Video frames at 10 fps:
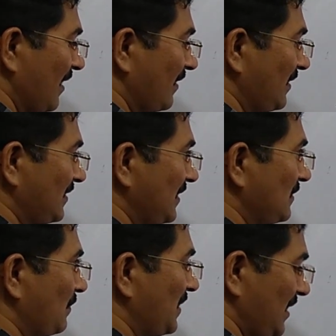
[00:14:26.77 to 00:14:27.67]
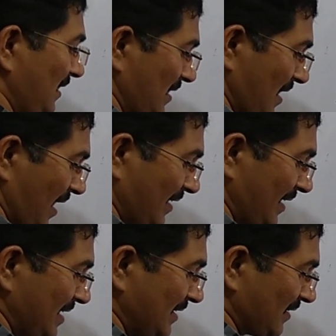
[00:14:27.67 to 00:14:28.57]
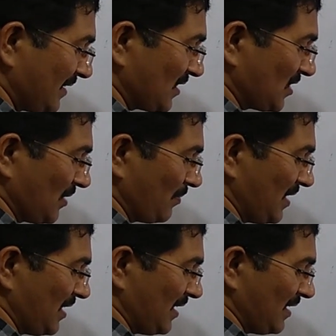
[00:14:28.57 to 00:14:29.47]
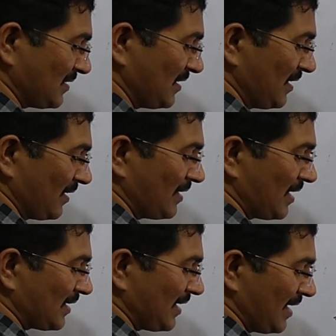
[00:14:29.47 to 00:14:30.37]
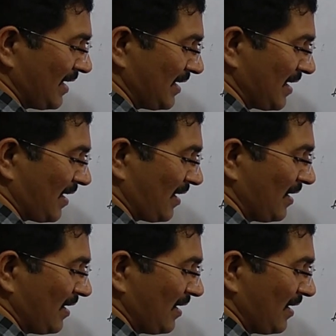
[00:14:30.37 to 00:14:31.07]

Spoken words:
this is B, and A intersection B is that area